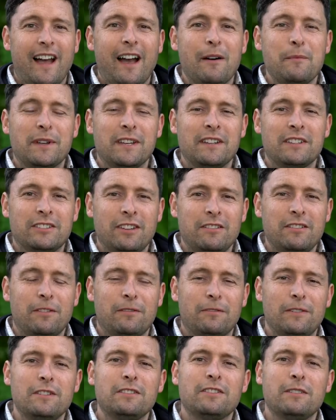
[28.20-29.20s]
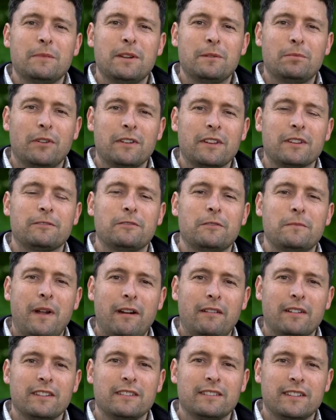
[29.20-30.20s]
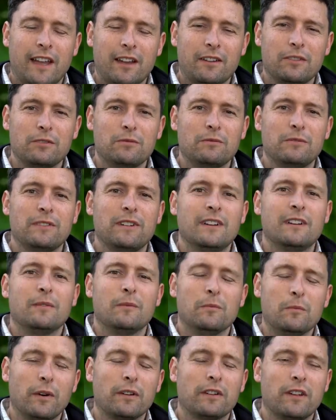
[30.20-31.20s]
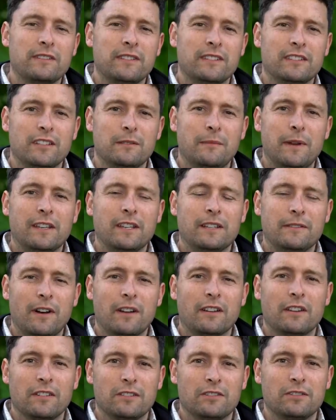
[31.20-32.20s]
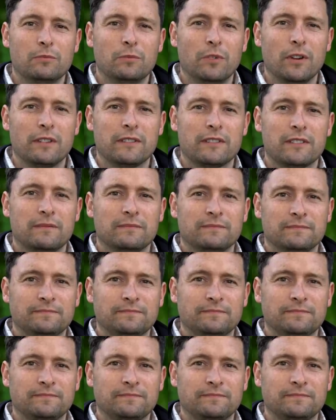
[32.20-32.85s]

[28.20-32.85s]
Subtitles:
And we're going to show you through some of the products from American Tackle and what goes into the making of our custom rods.